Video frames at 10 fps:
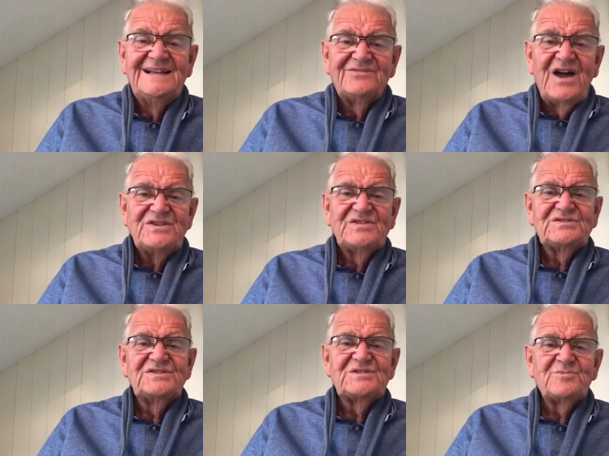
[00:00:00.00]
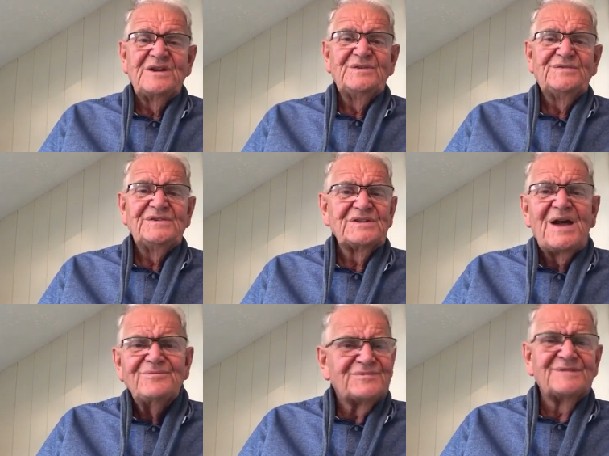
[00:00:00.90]
Righteousness is where you feel
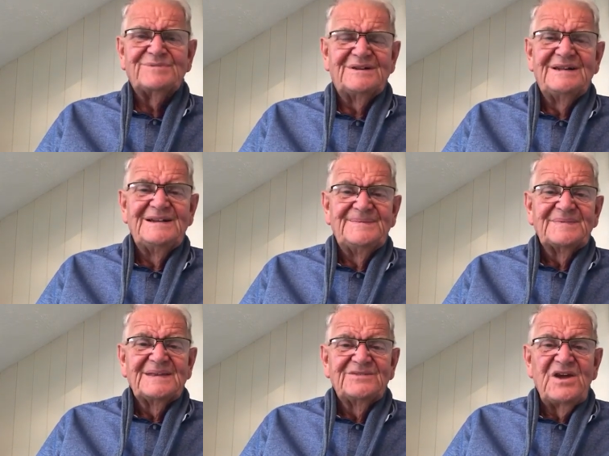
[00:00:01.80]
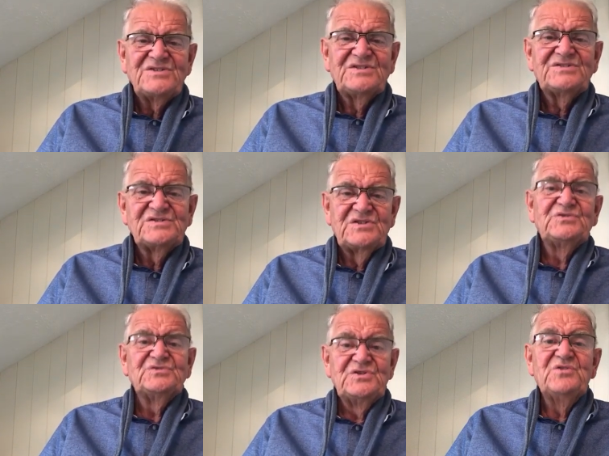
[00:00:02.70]
comfortable. Righteousness
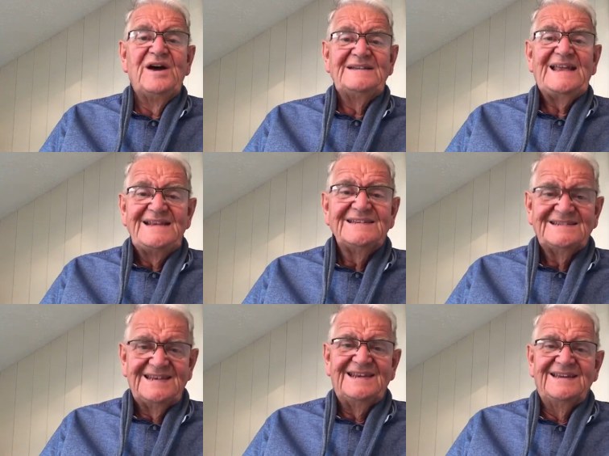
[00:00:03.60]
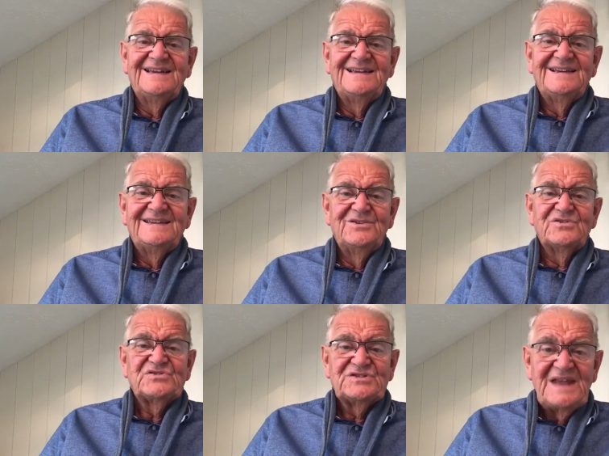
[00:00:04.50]
is your new identity.
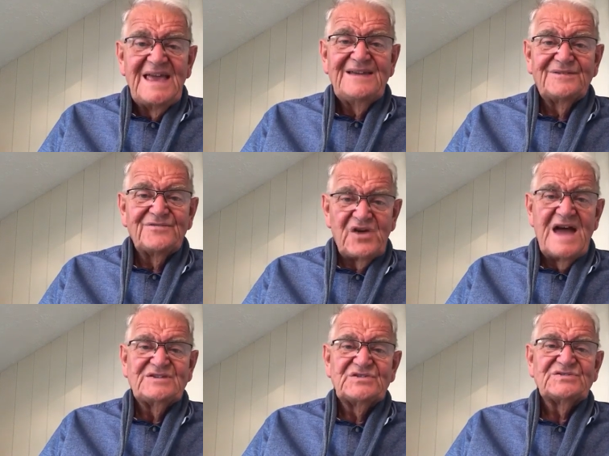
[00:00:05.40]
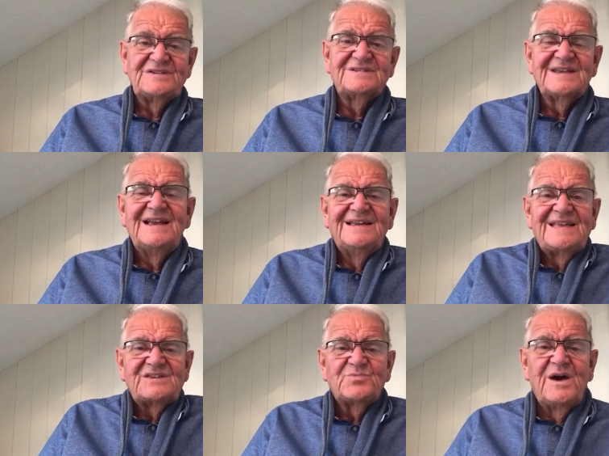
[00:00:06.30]
You're a slave of righteousness.
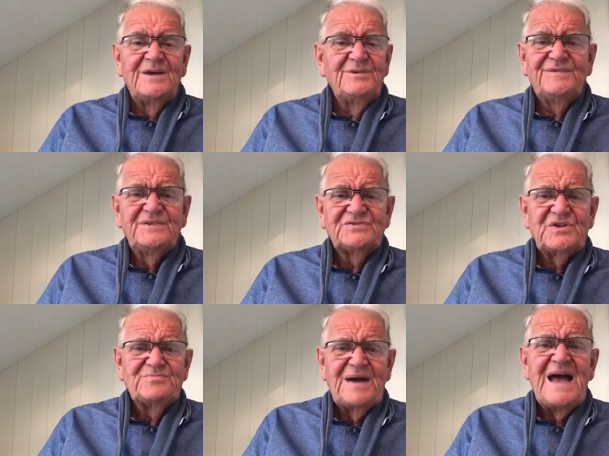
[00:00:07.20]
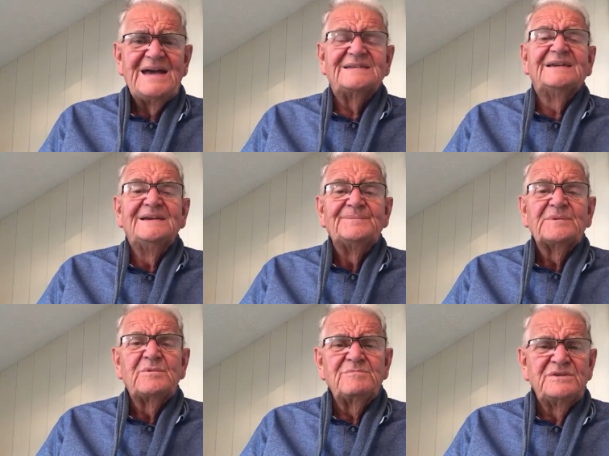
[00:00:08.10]
That's why we feel so bad
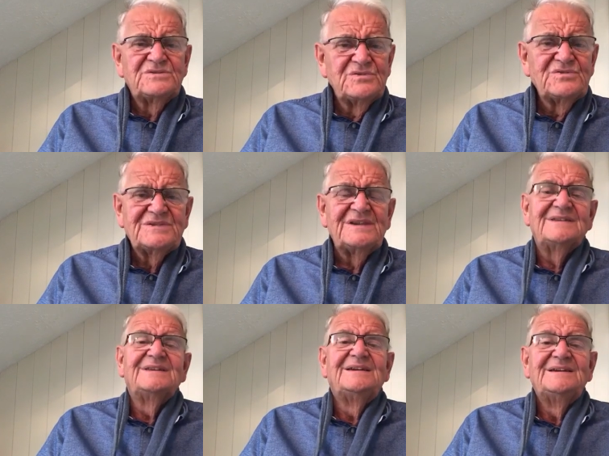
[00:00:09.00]
when we do sin.